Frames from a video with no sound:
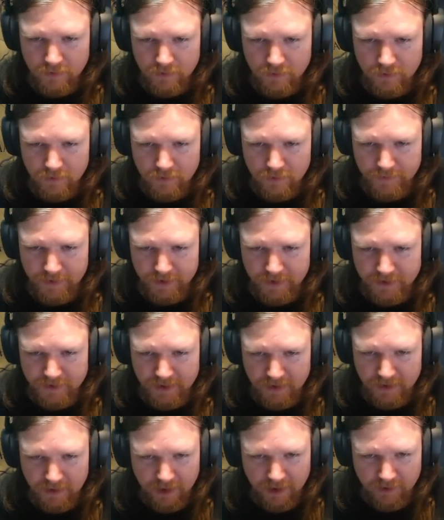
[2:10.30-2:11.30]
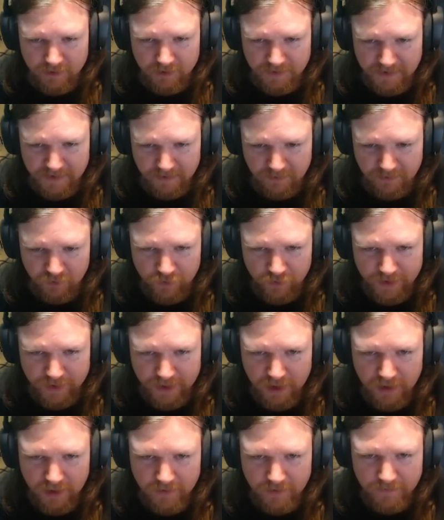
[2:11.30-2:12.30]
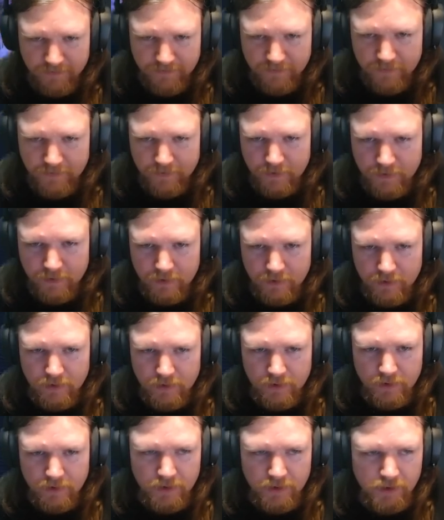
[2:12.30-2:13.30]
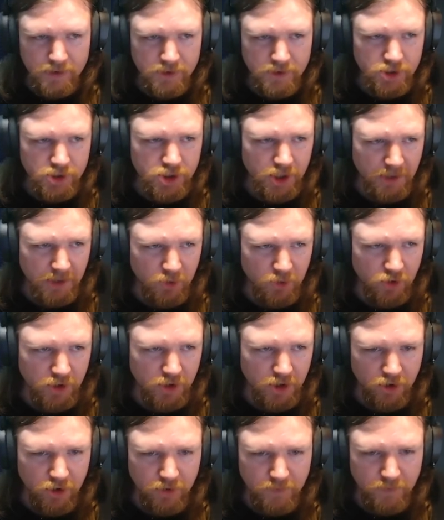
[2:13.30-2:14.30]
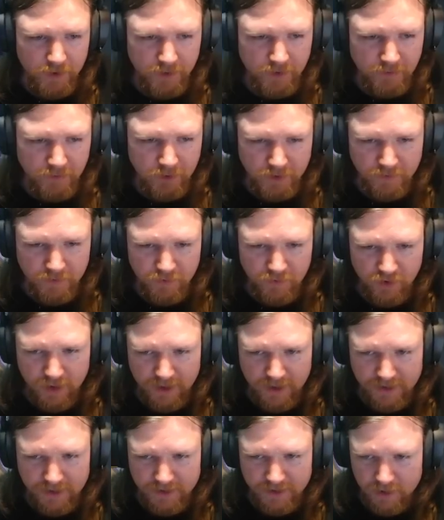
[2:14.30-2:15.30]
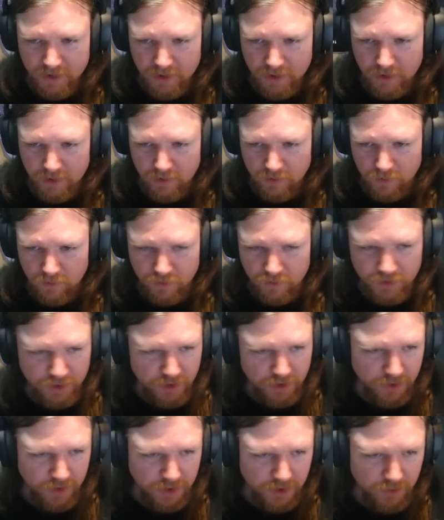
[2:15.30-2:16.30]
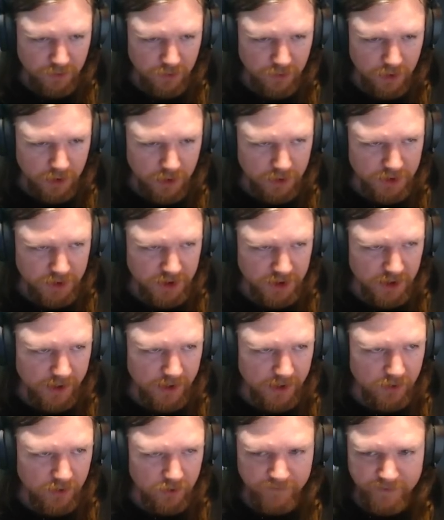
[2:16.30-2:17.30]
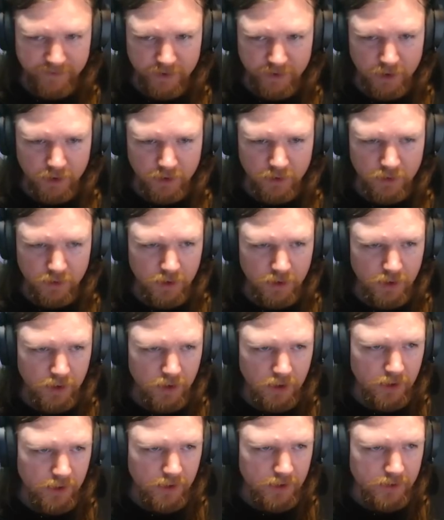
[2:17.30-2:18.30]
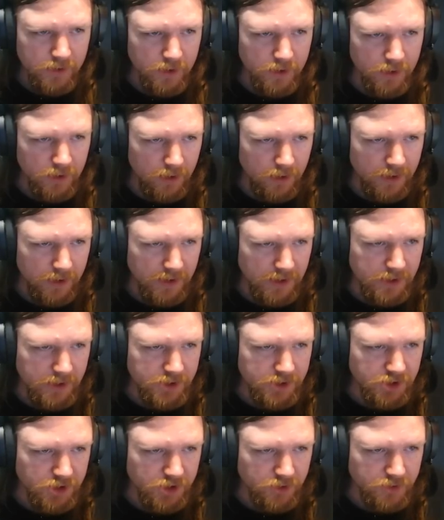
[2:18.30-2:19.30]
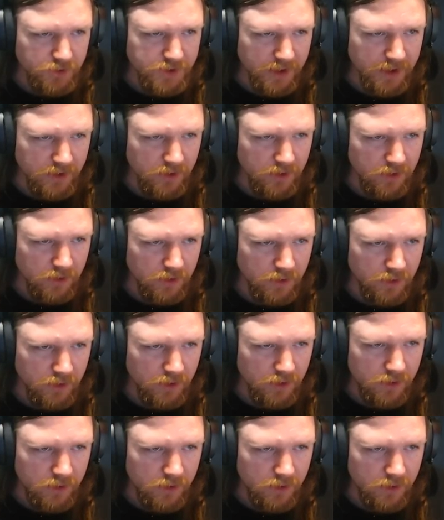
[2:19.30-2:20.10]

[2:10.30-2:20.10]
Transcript: Appears that the heir has become greedy. Shame on you, but I'm not surprised. Also, you are chilling out over there. Then I need you to get another